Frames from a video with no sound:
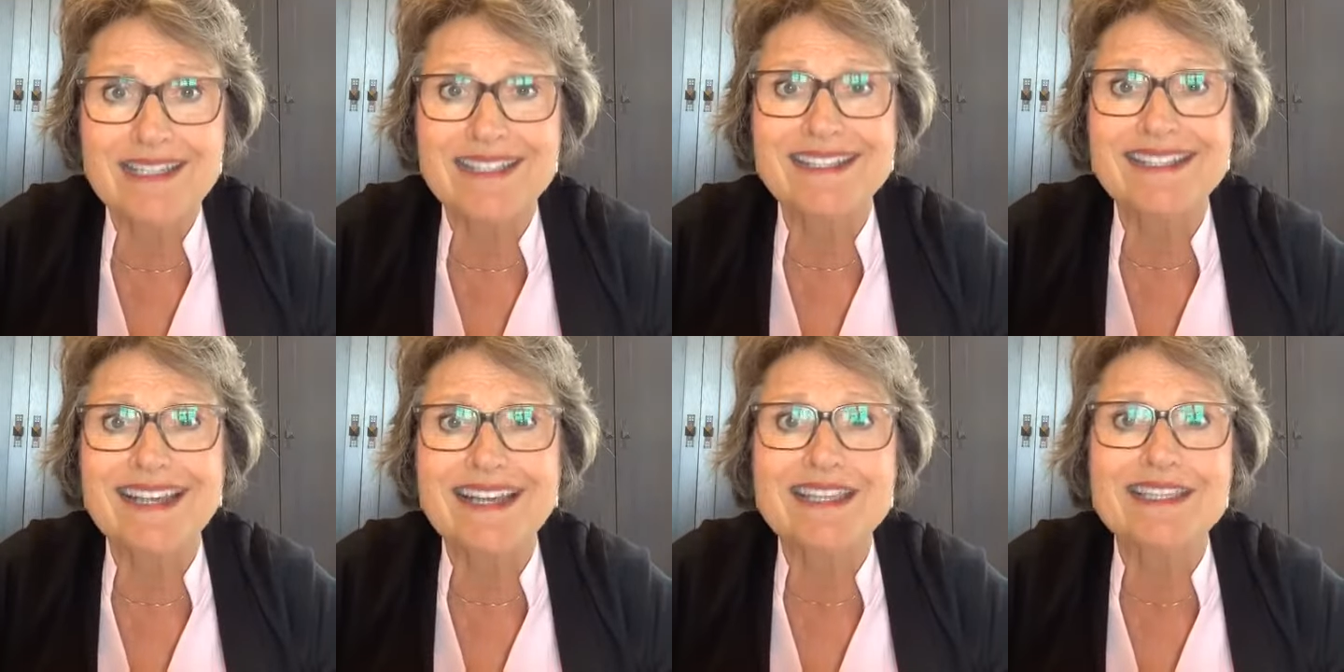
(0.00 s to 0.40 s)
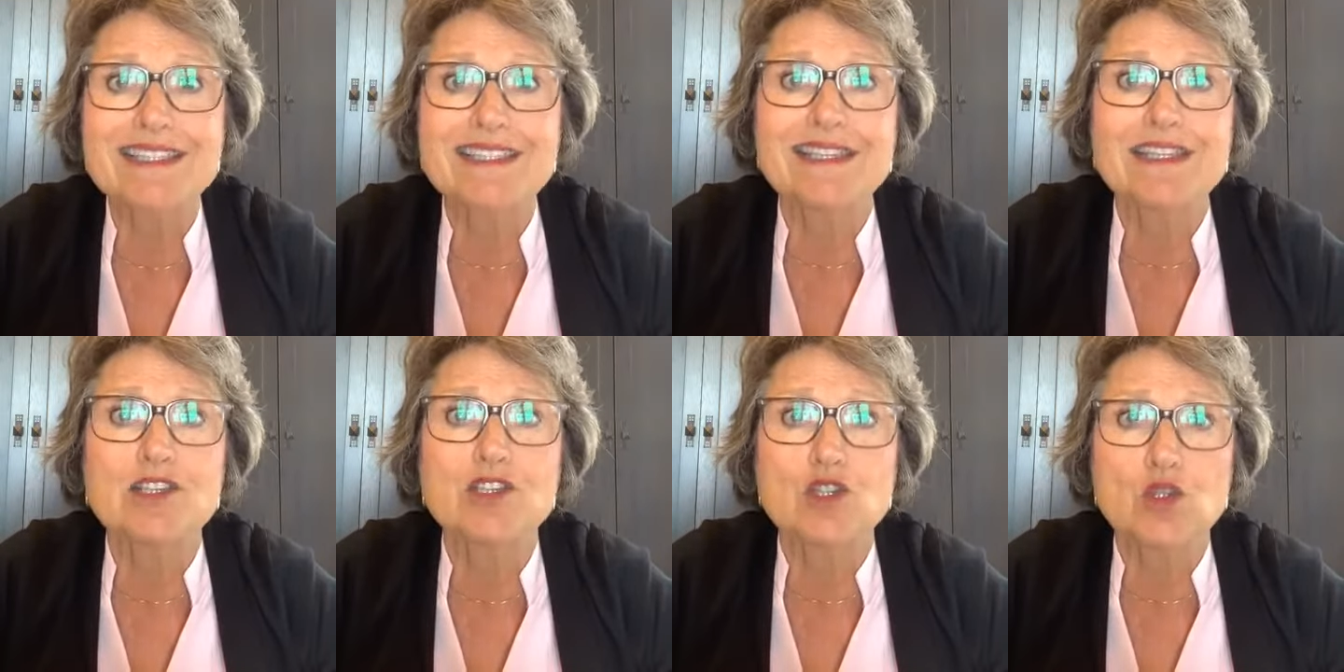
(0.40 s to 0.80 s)
in less
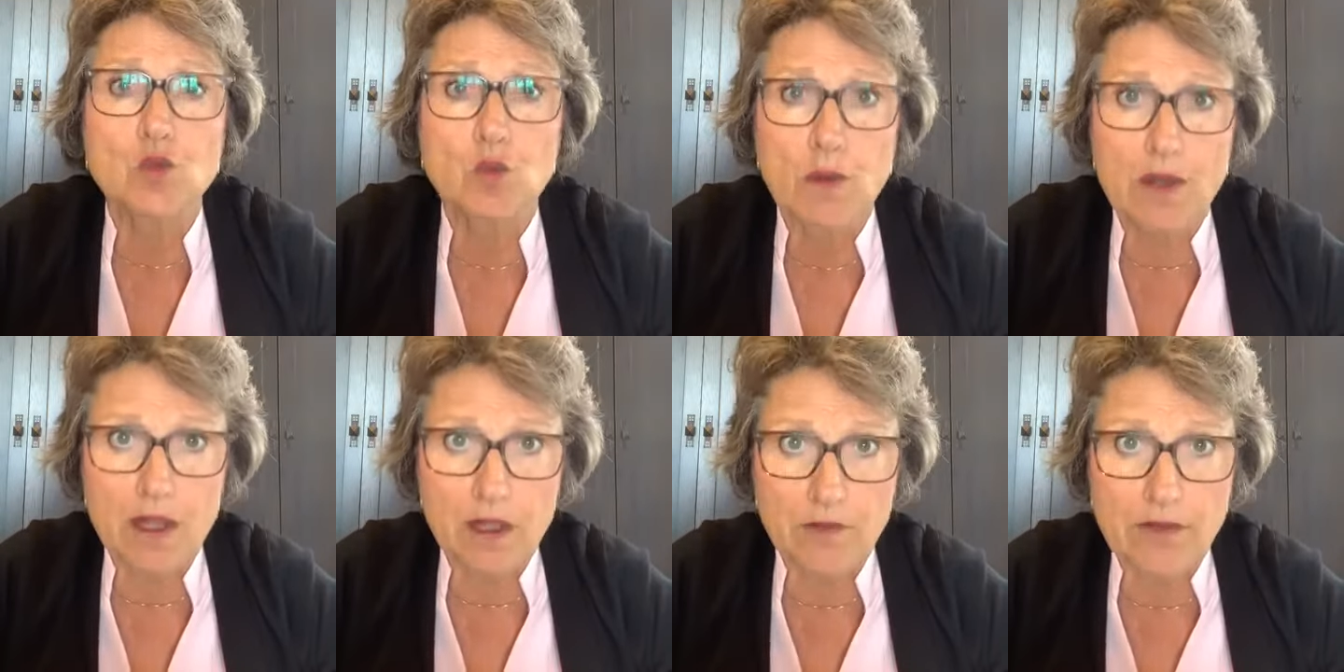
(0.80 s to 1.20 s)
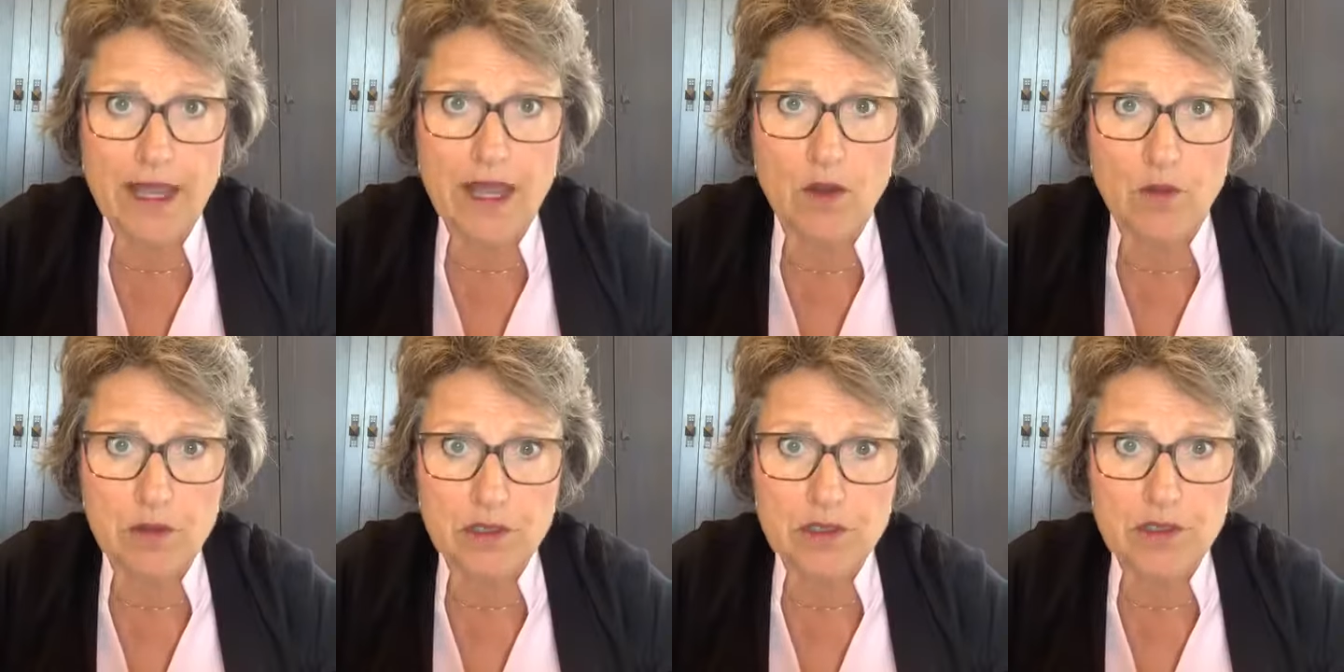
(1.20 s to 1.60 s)
than 12
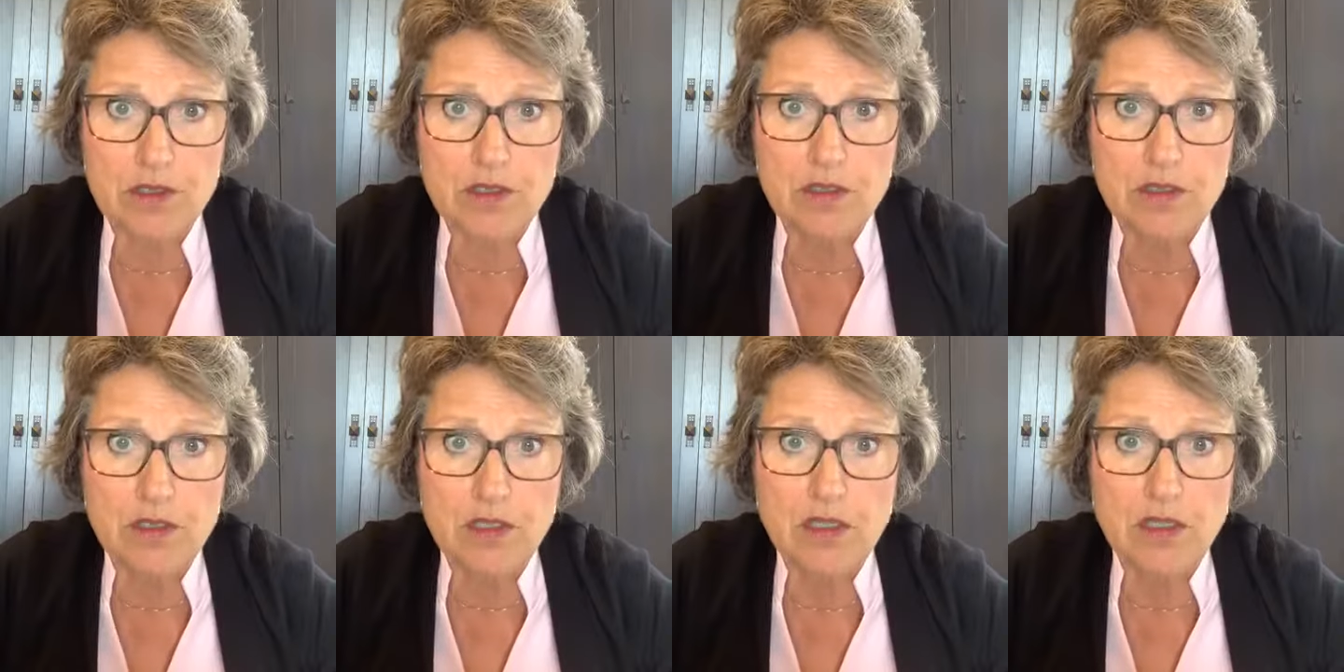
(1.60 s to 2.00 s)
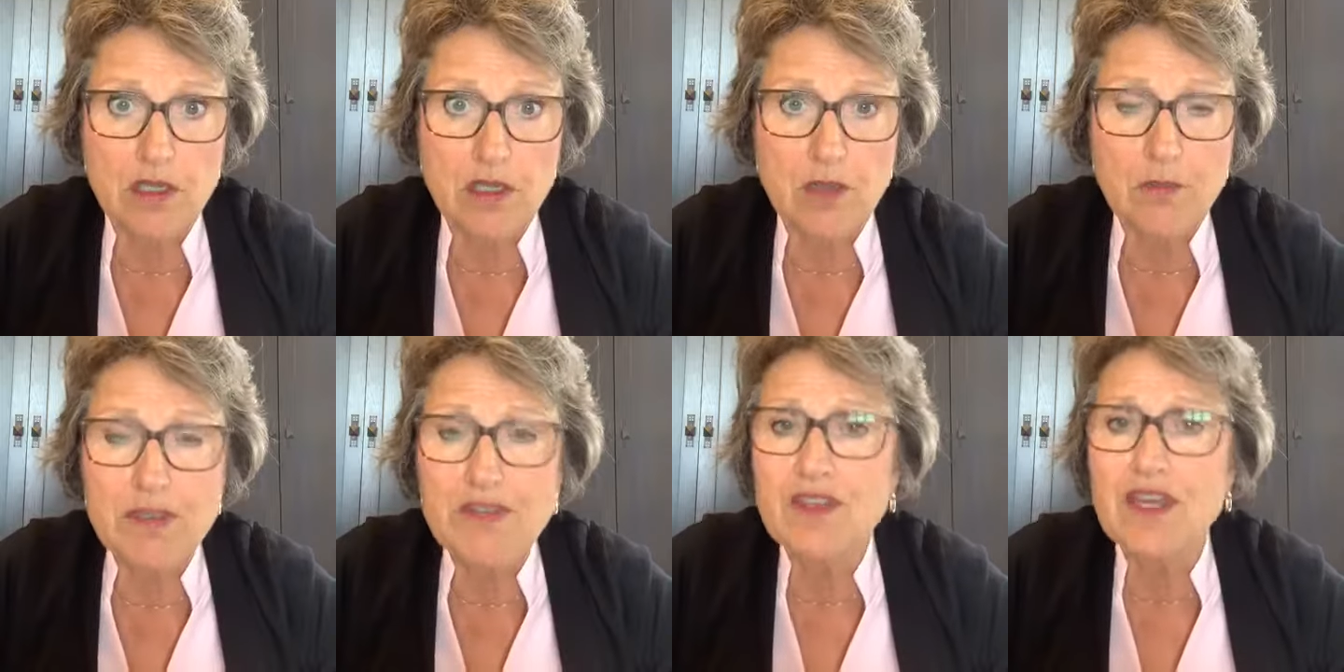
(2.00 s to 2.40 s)
hours.
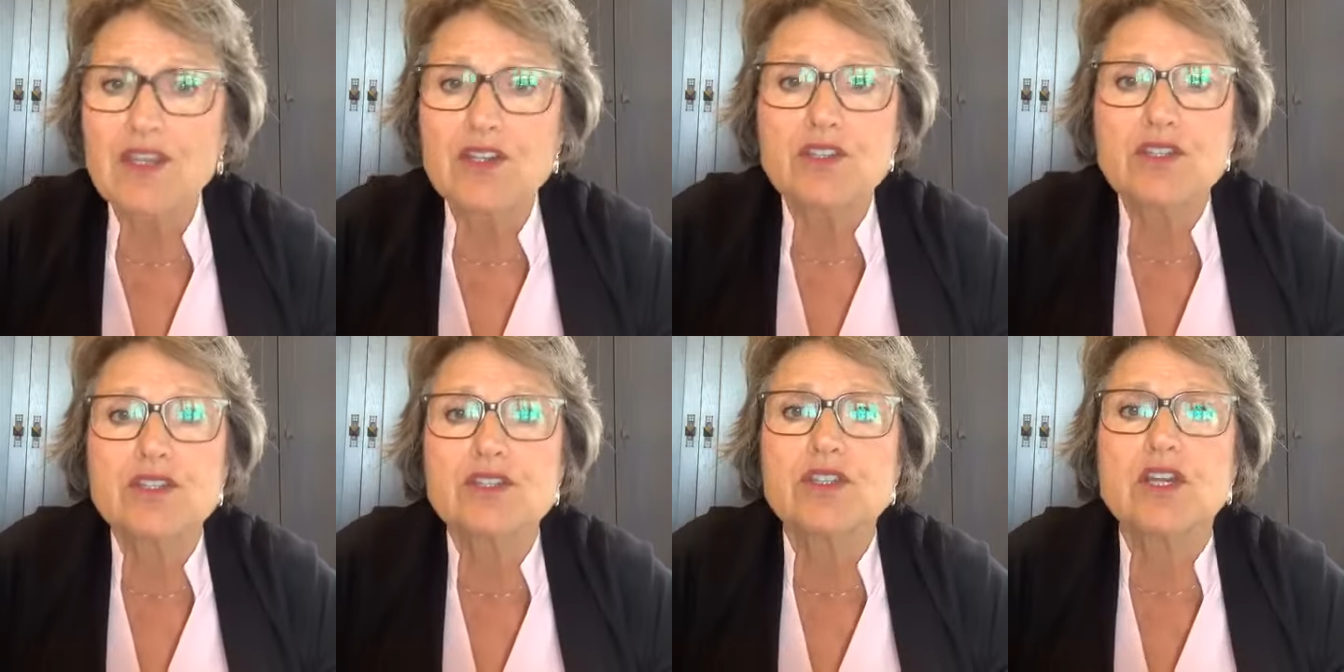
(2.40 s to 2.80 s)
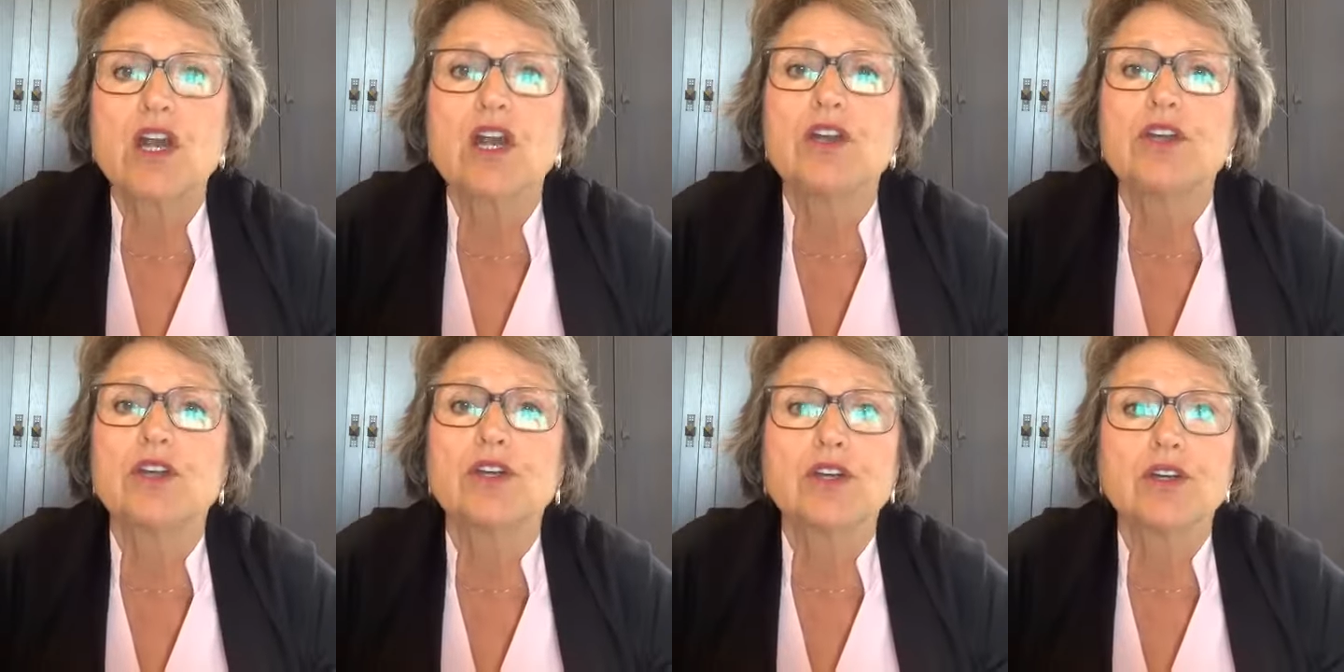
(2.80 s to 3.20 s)
I mean, that's just
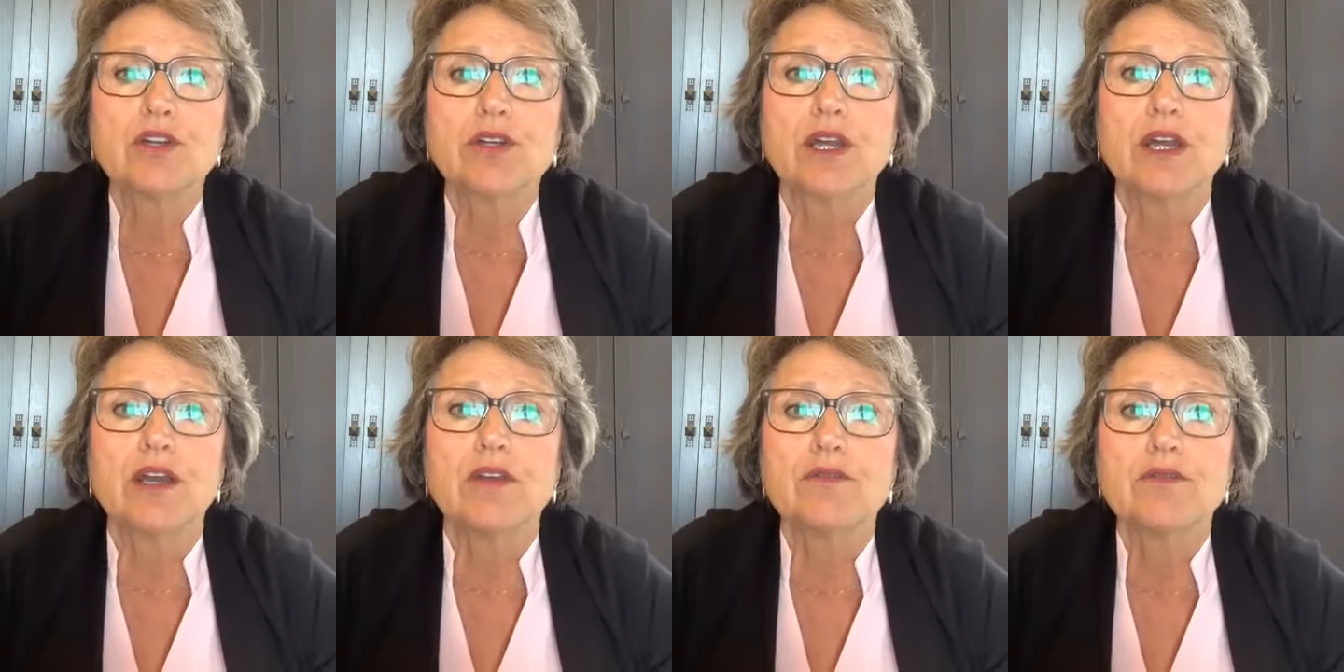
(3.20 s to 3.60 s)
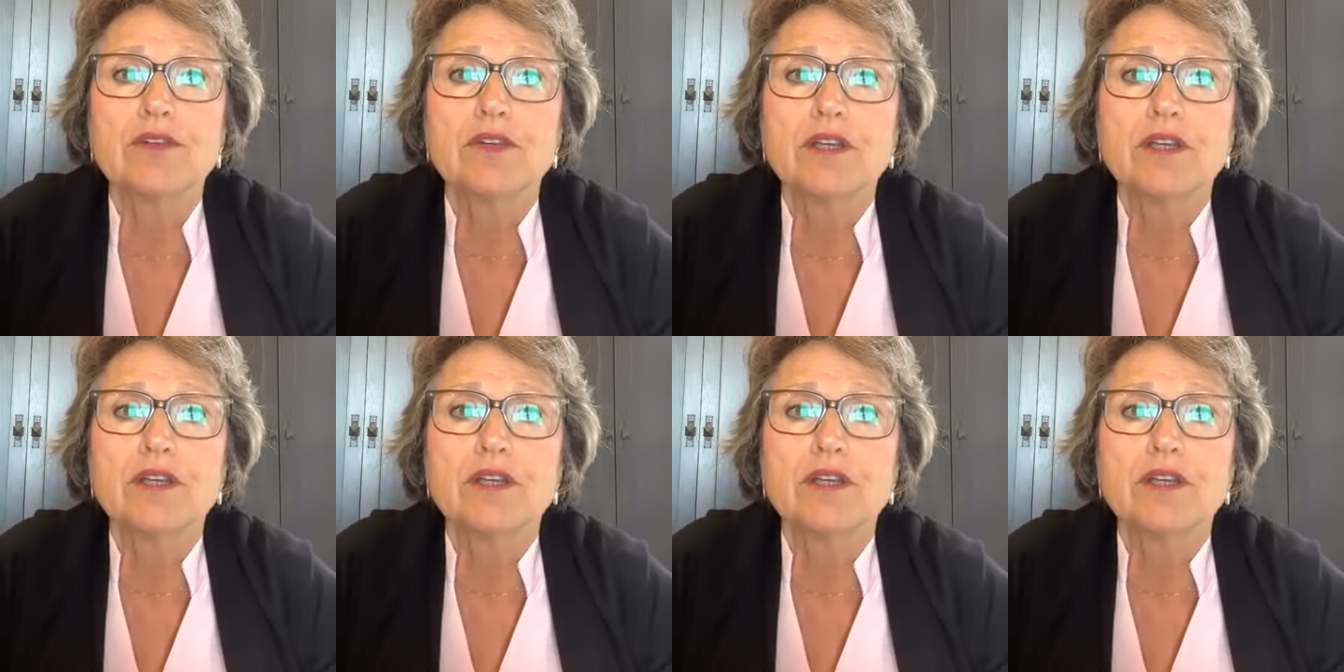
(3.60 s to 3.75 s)
unheard of.